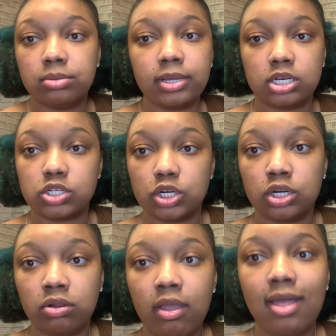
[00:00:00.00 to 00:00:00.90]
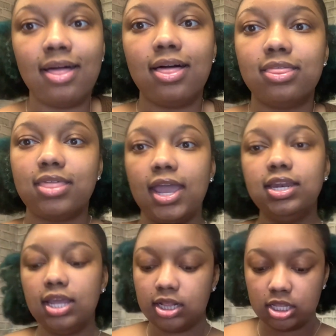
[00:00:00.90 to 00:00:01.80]
picture. They
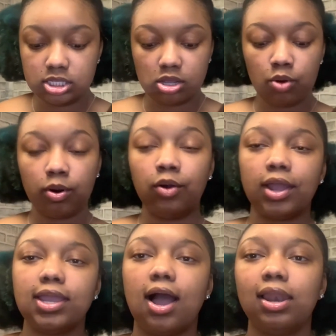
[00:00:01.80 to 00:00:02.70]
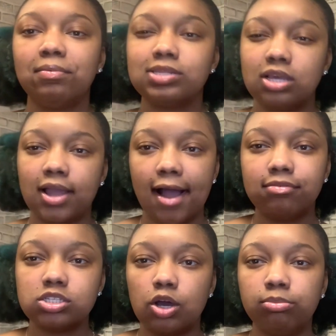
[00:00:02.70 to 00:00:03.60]
did this so wrong. And y'all, let me tell you, I was
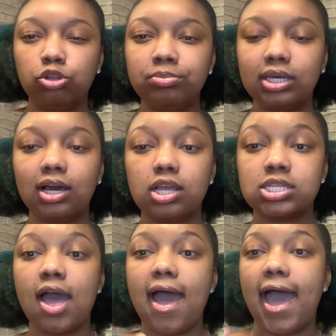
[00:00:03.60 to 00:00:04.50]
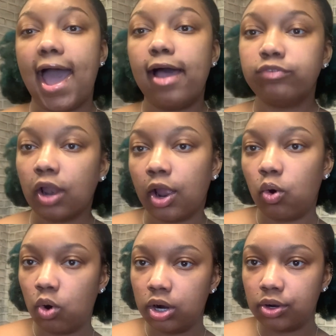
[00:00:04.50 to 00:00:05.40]
so blue because after I
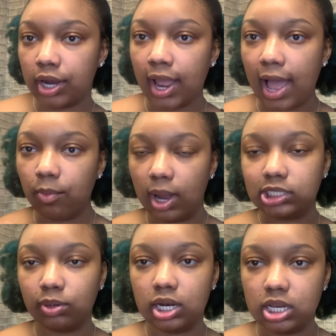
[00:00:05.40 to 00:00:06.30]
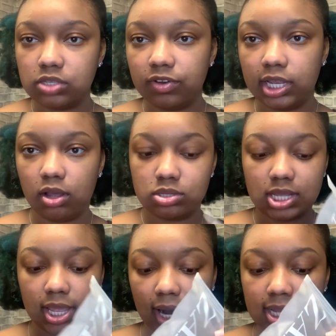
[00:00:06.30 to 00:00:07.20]
ordered it, I watched one of these videos
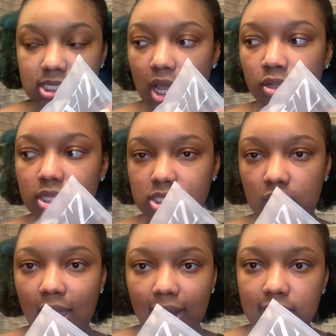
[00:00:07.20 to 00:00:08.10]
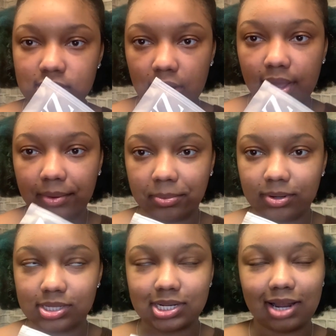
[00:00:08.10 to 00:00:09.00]
and I saw the same, and I saw how it
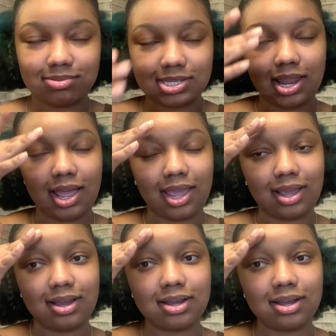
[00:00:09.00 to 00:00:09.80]
was, and I was like,